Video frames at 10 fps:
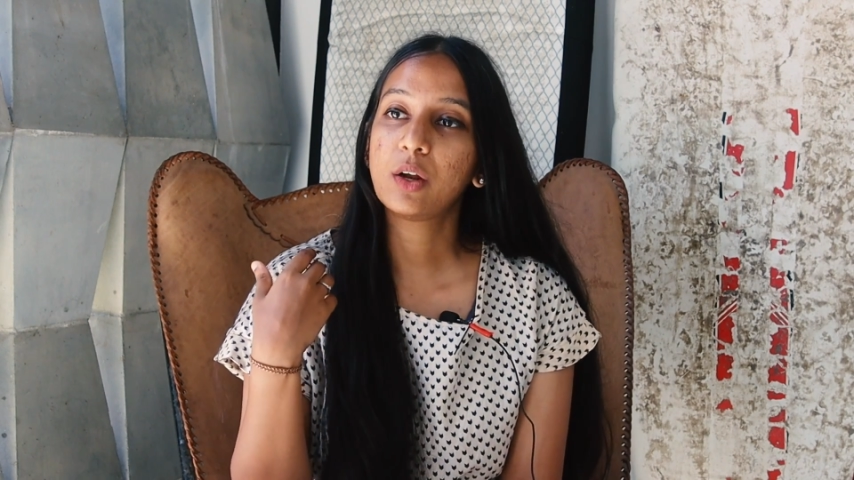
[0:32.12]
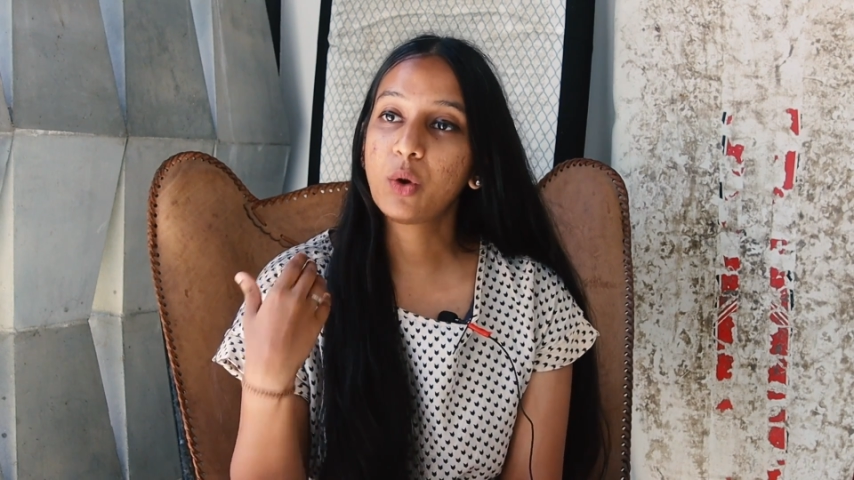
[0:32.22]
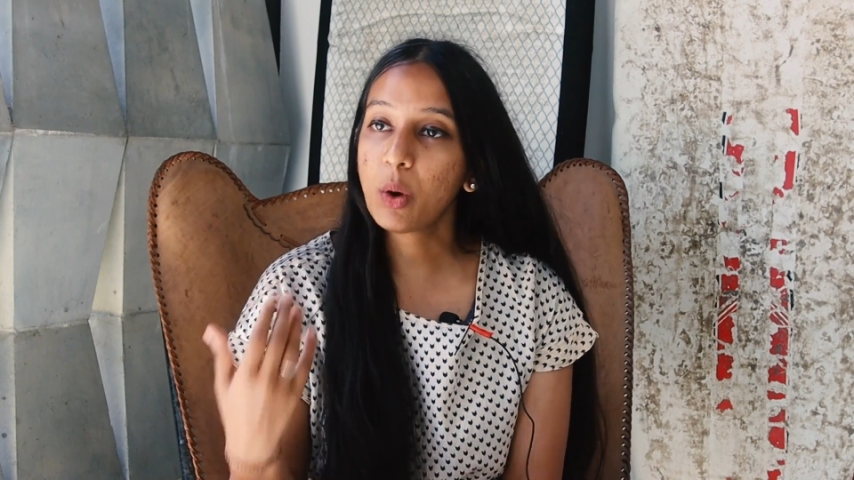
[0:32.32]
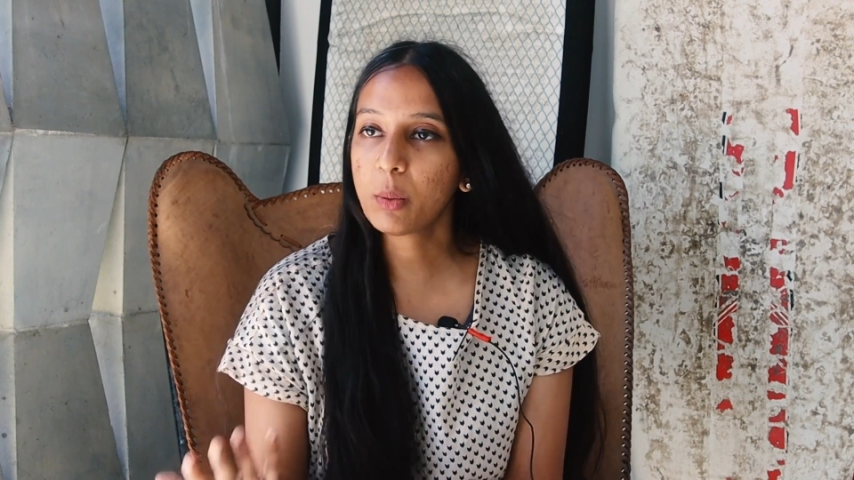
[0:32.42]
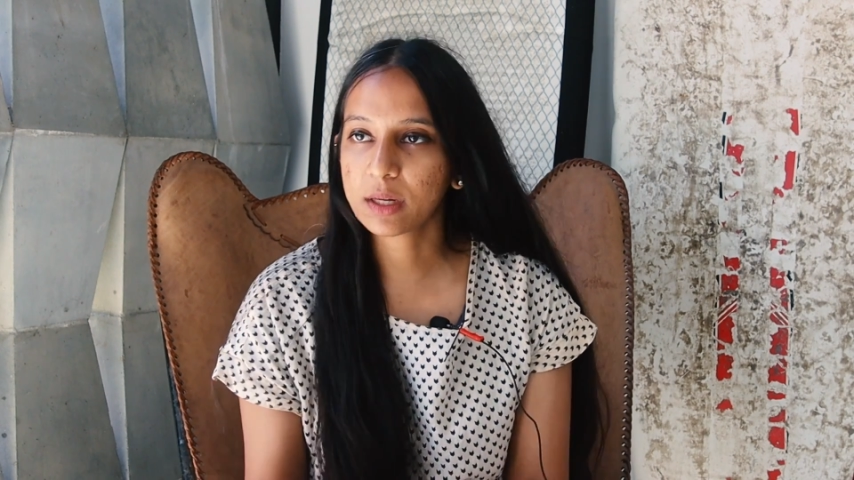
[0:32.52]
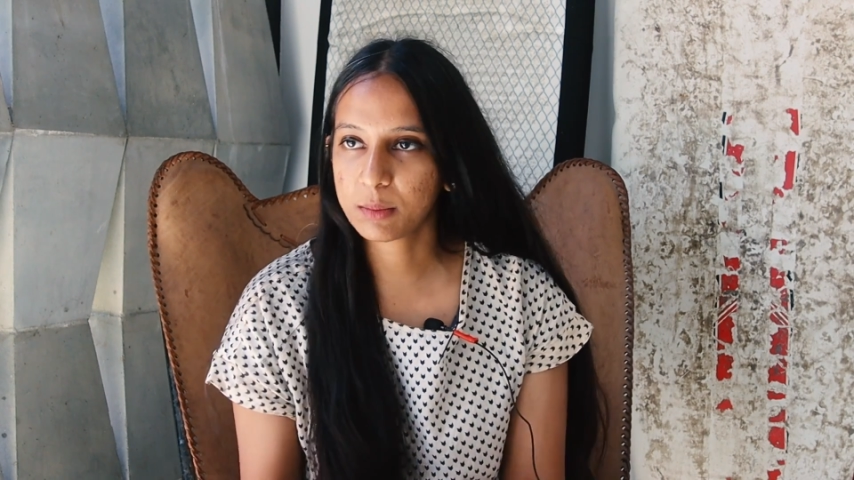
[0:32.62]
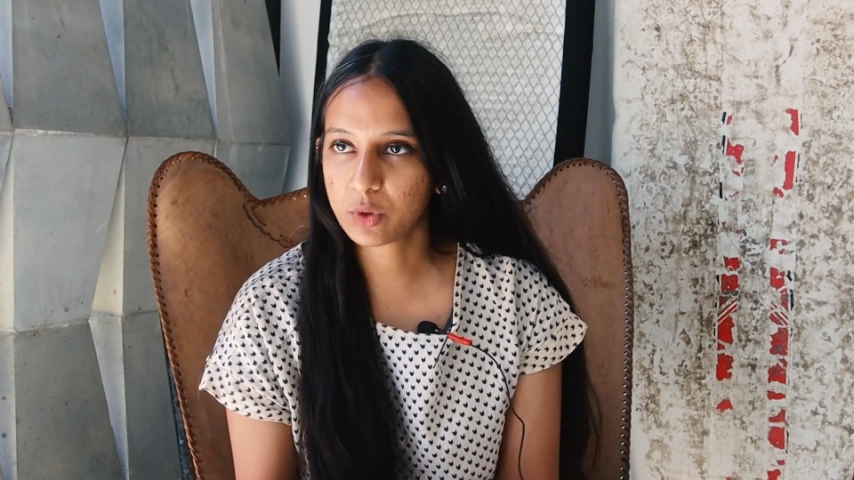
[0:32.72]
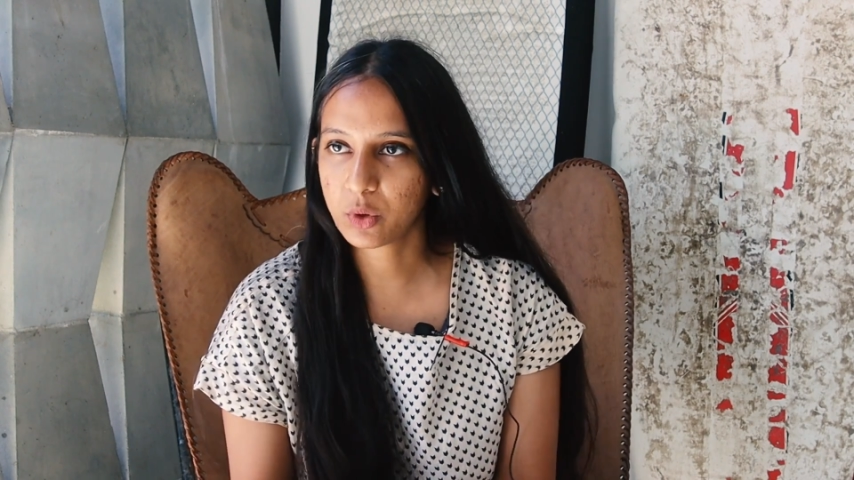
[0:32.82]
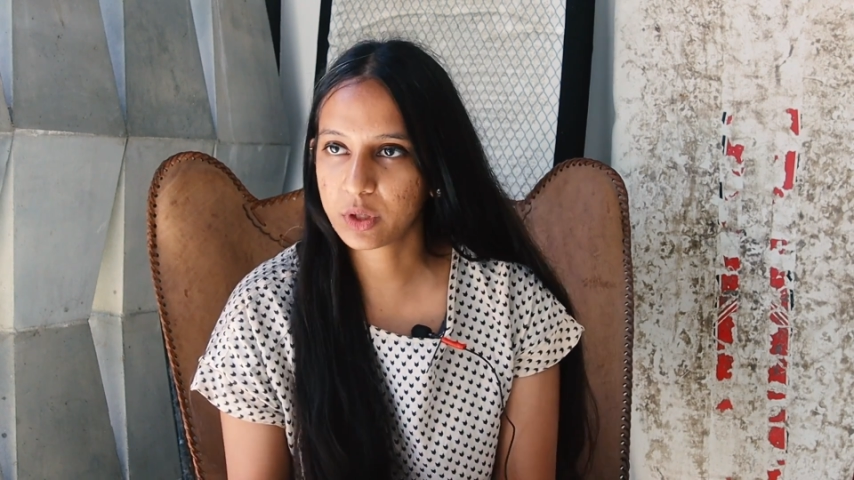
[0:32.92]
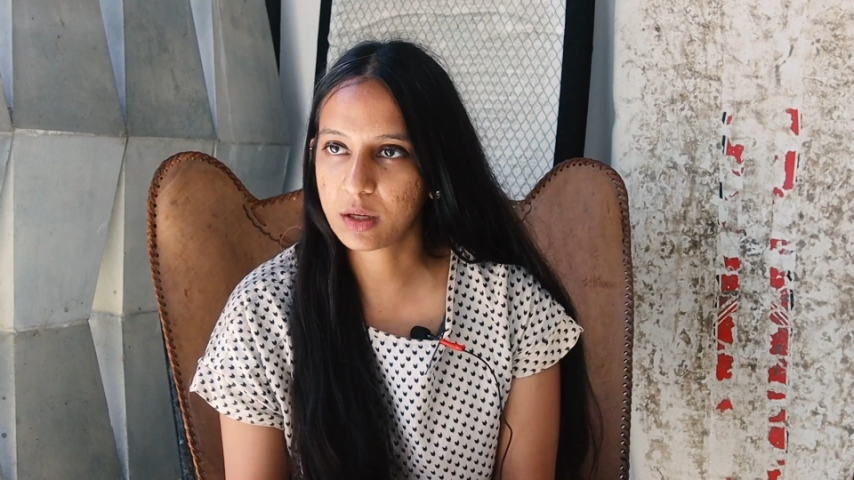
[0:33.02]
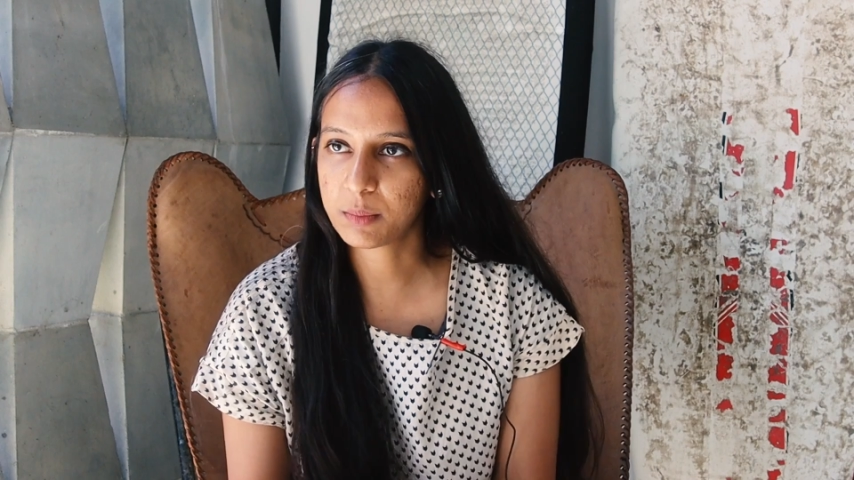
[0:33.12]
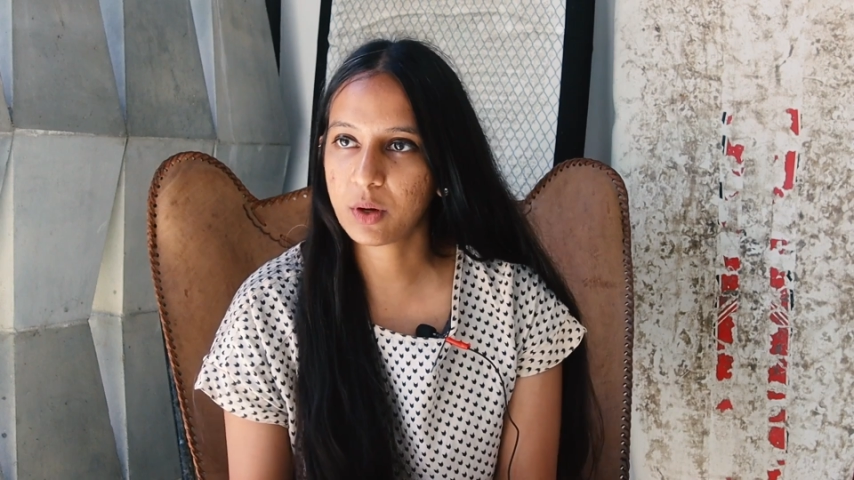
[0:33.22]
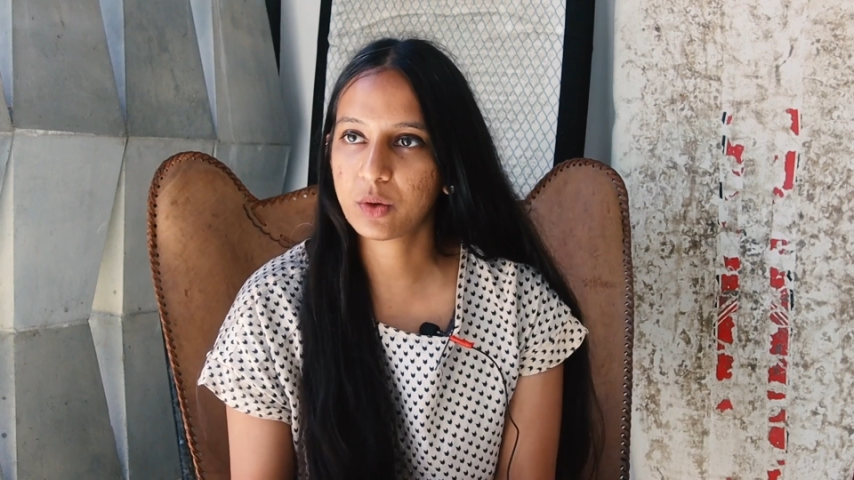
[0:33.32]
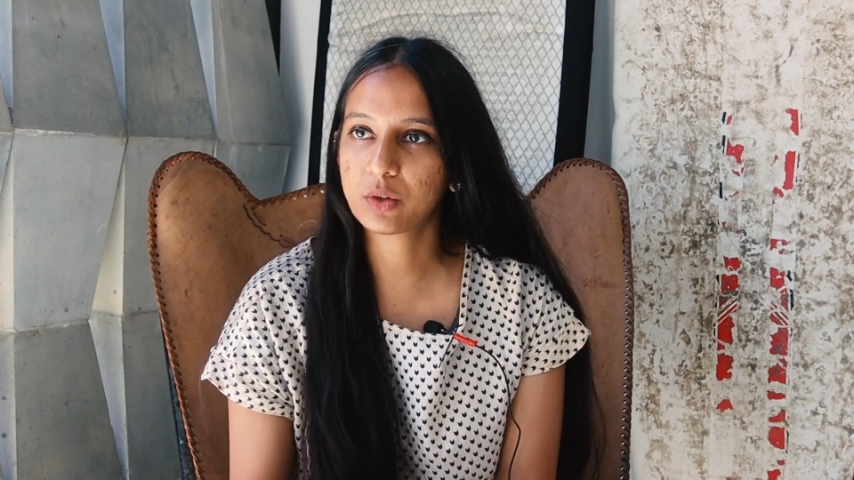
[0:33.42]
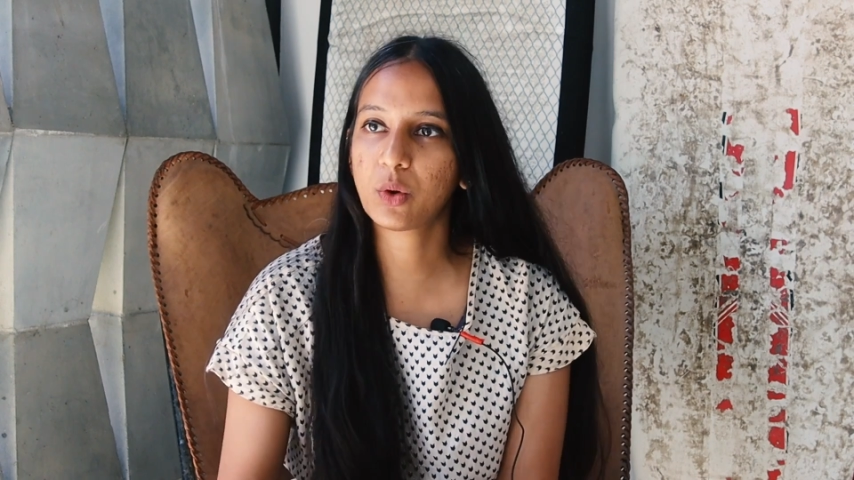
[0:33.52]
know what I'm talking
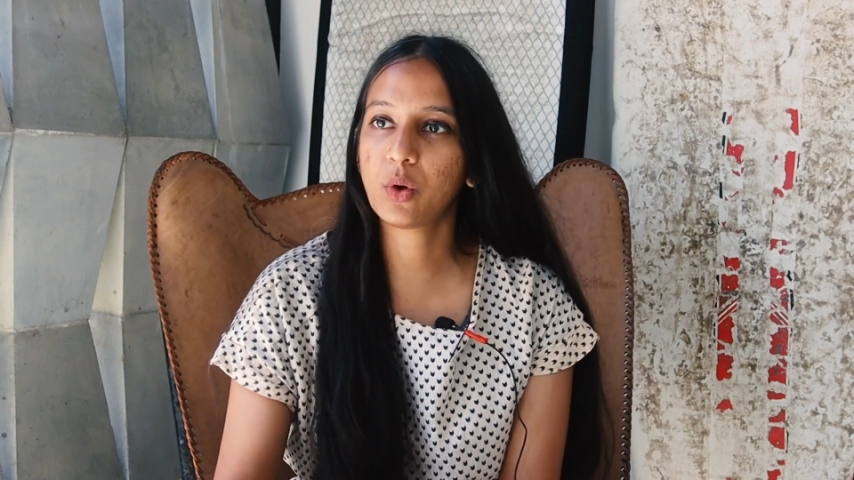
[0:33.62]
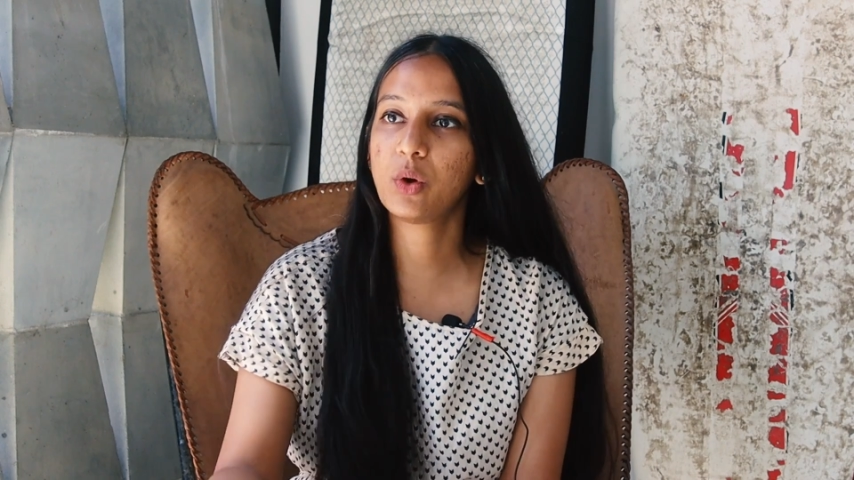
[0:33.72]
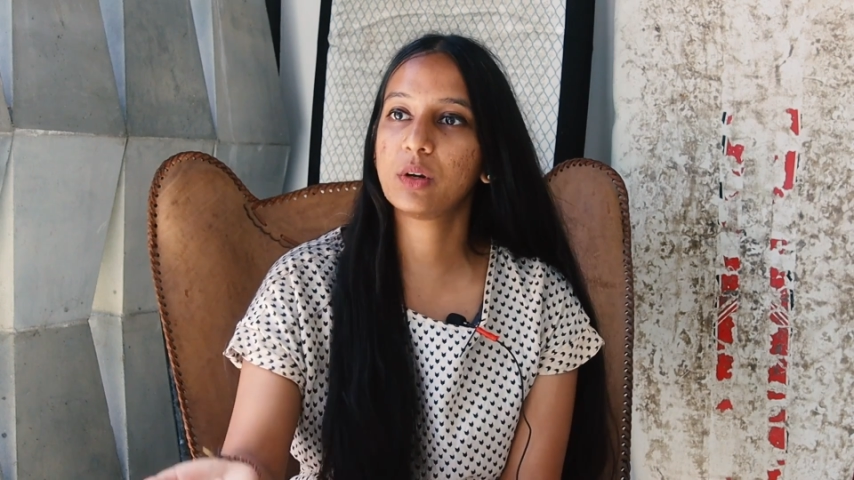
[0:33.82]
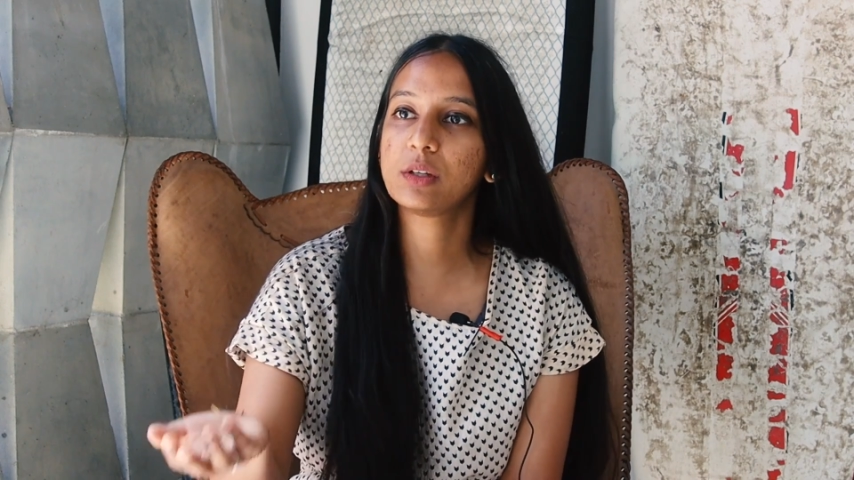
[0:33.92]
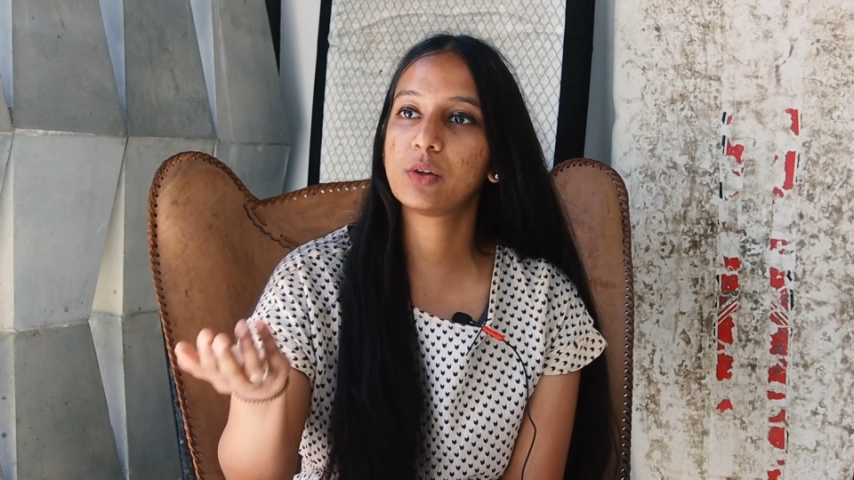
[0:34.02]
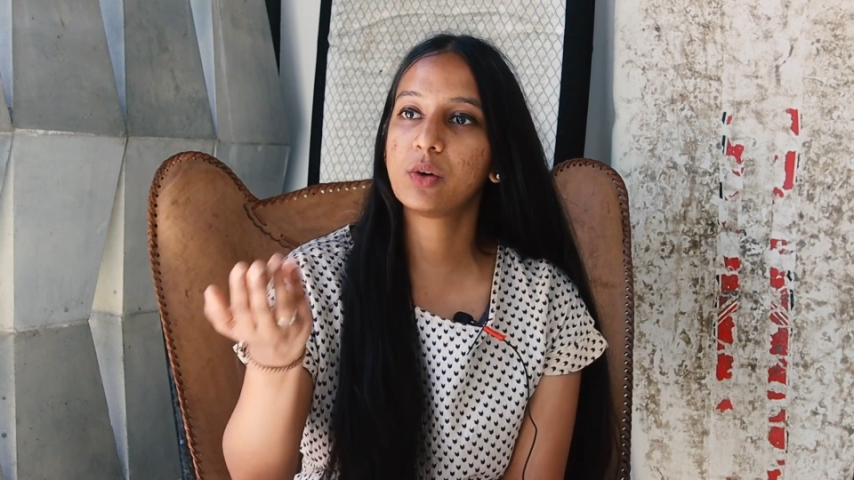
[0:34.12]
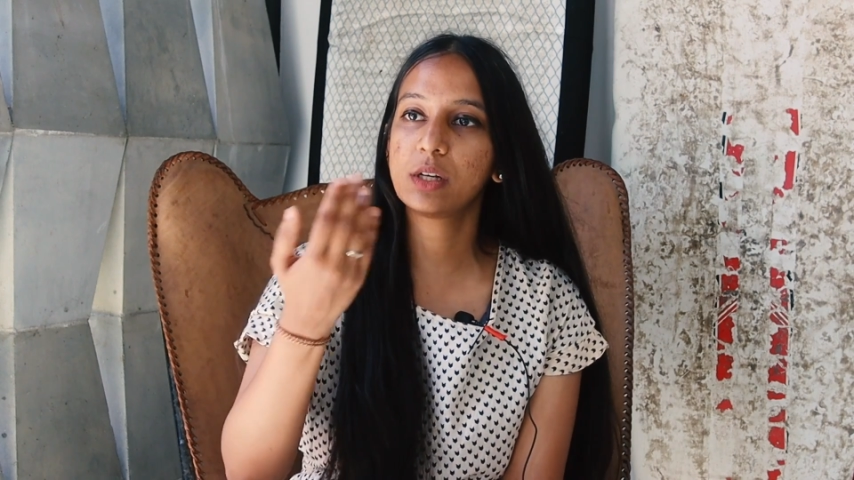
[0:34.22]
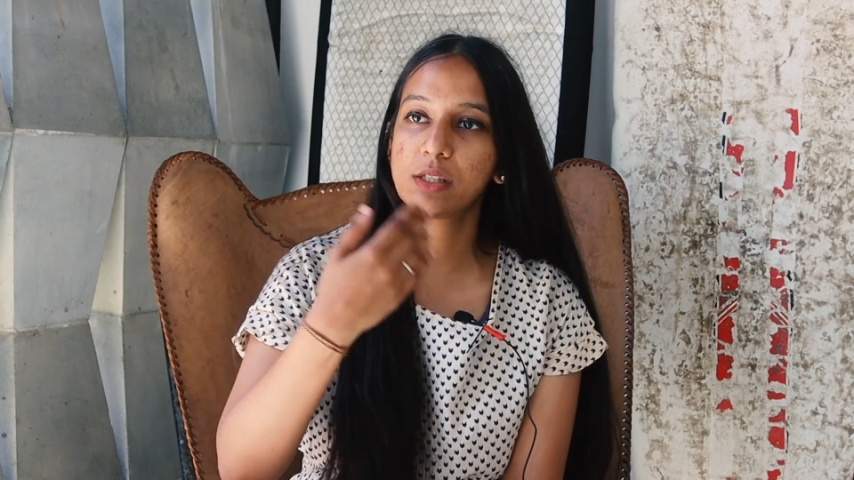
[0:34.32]
about or, you know,